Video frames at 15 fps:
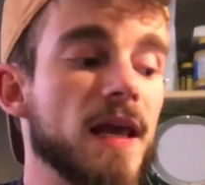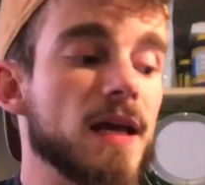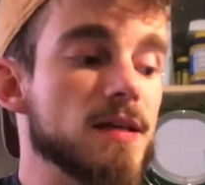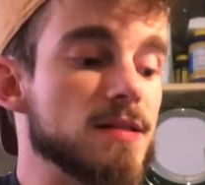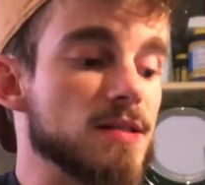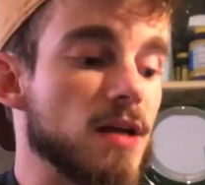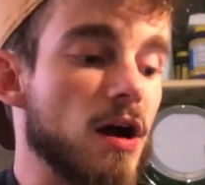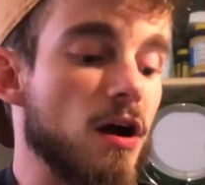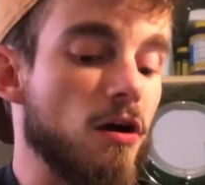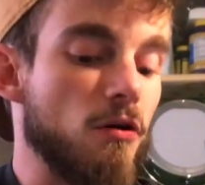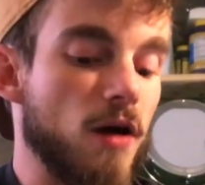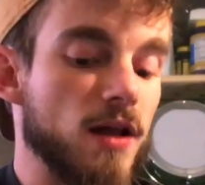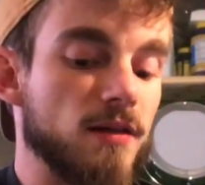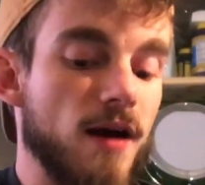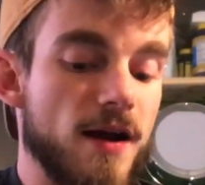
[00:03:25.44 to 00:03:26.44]

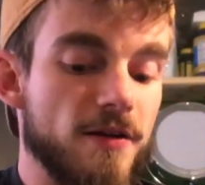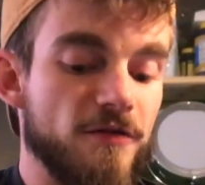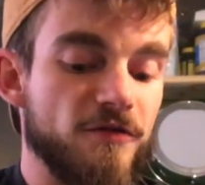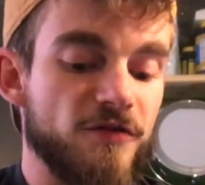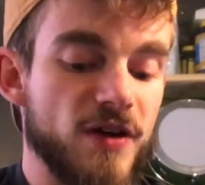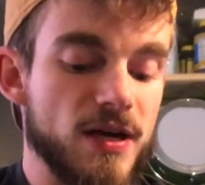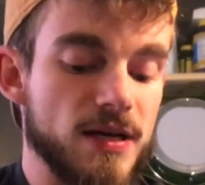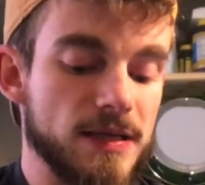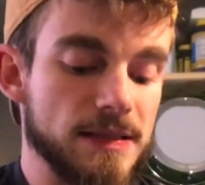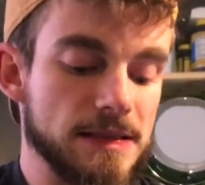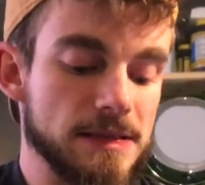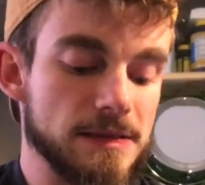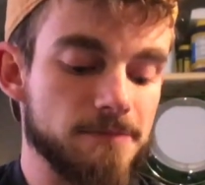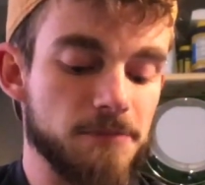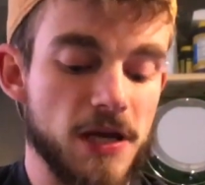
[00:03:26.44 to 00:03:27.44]
So a lot of
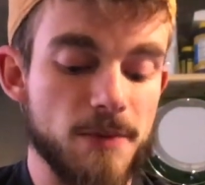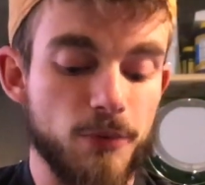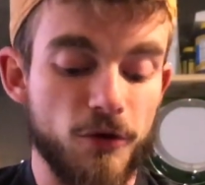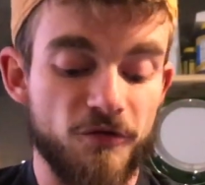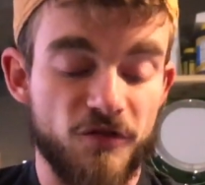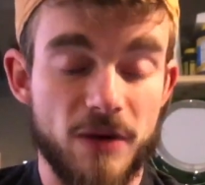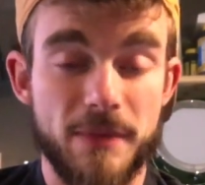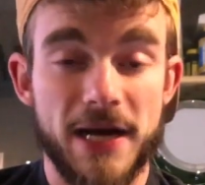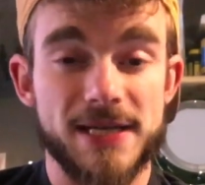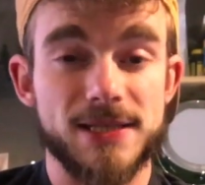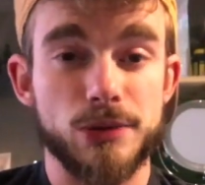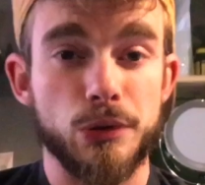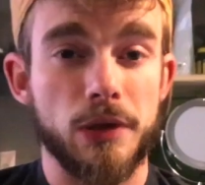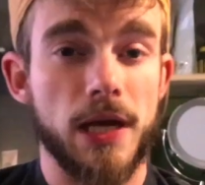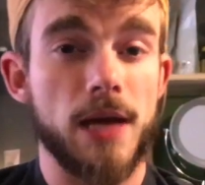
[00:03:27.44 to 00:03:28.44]
people from high
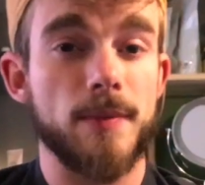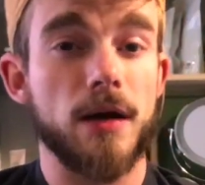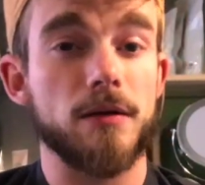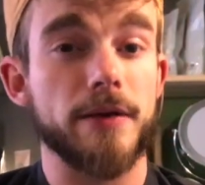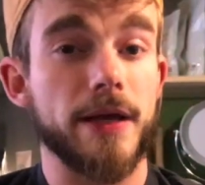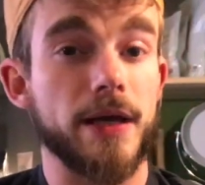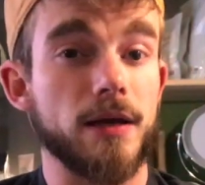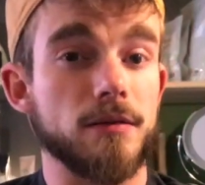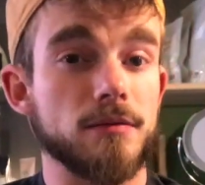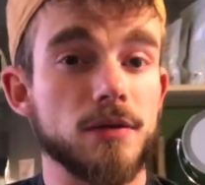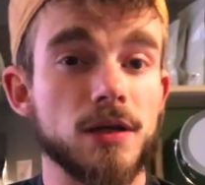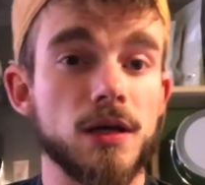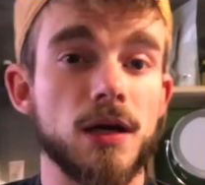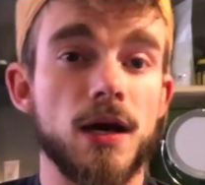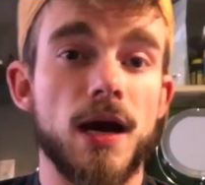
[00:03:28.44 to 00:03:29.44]
school came out late.
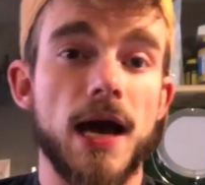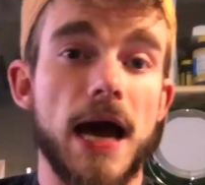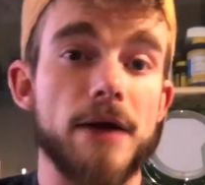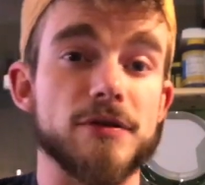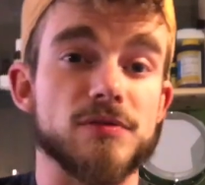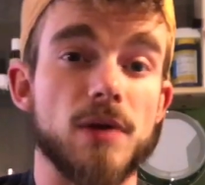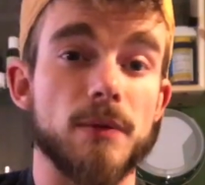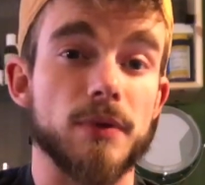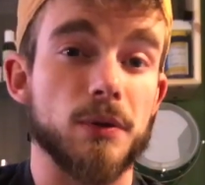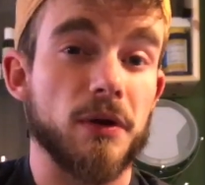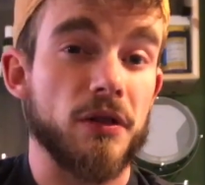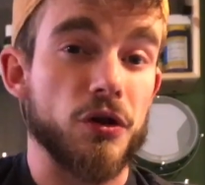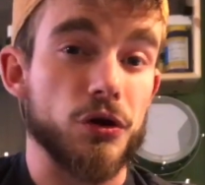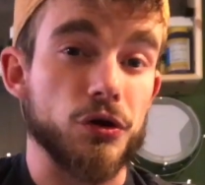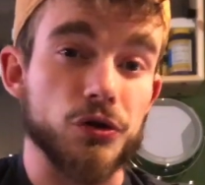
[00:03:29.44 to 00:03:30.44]
I was probably one
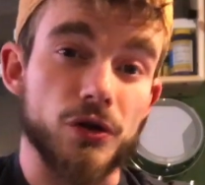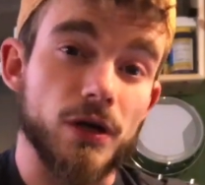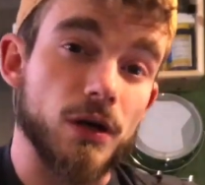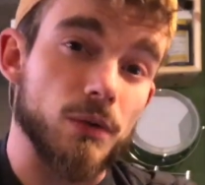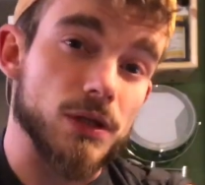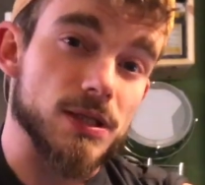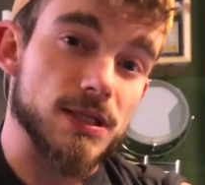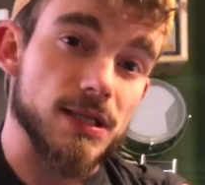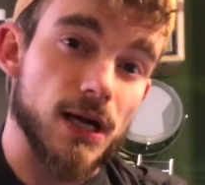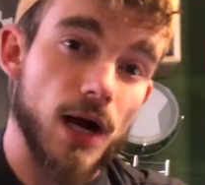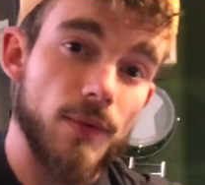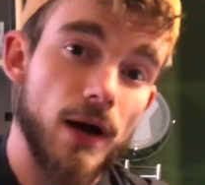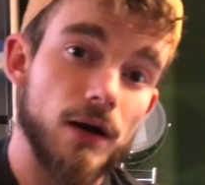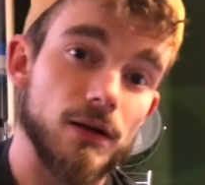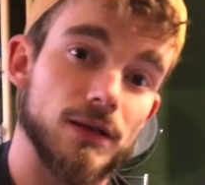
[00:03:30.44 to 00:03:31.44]
of the earlier ones to
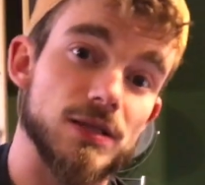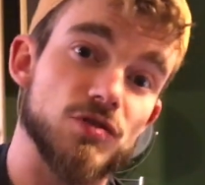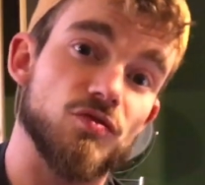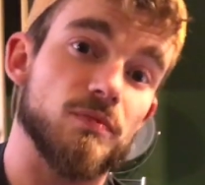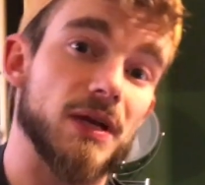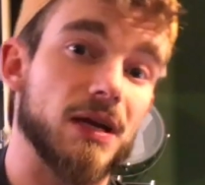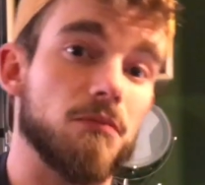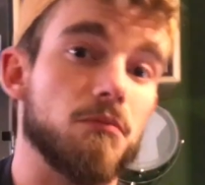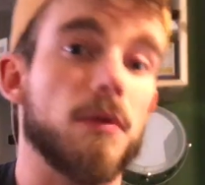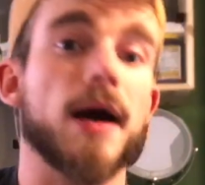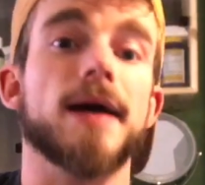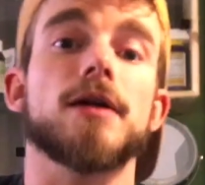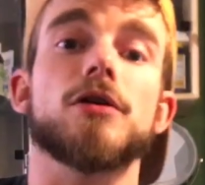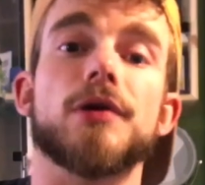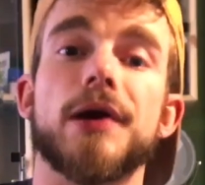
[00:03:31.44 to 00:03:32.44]
come out, at least from like
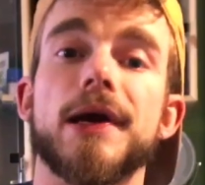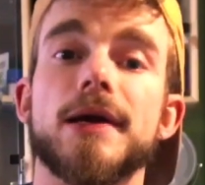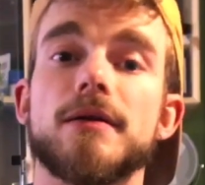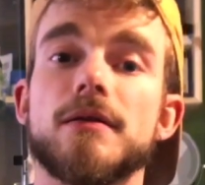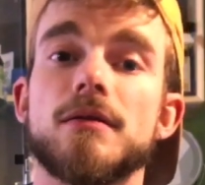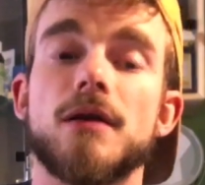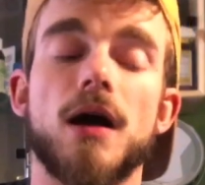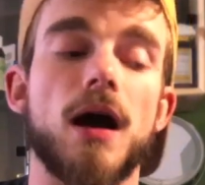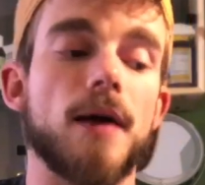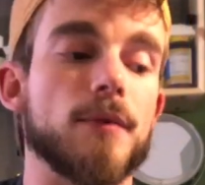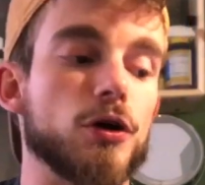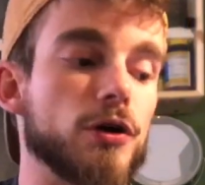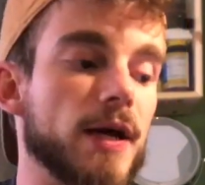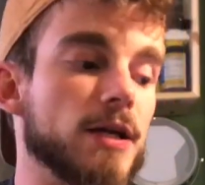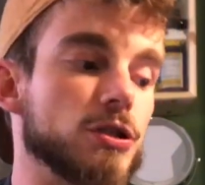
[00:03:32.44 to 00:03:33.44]
my grade,
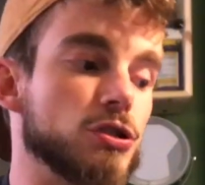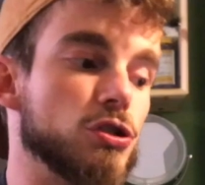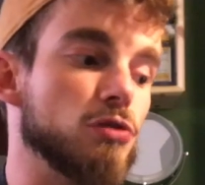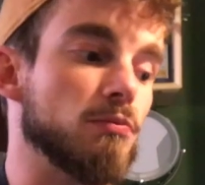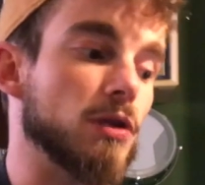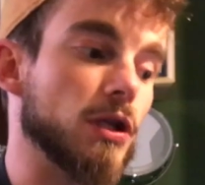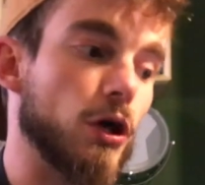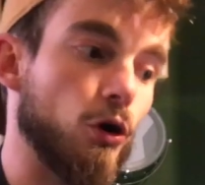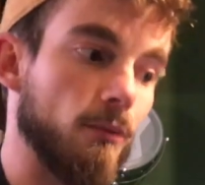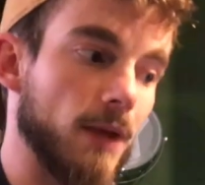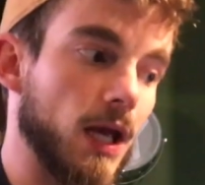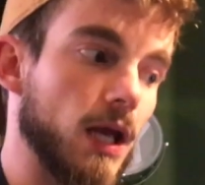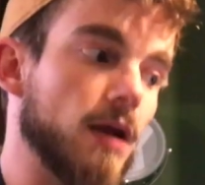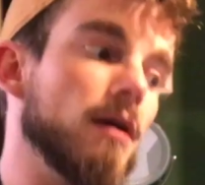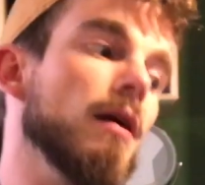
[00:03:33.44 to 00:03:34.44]
a grade or two below
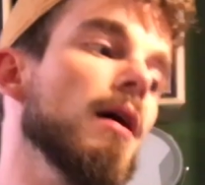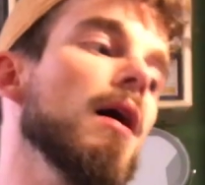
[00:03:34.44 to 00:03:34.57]
me.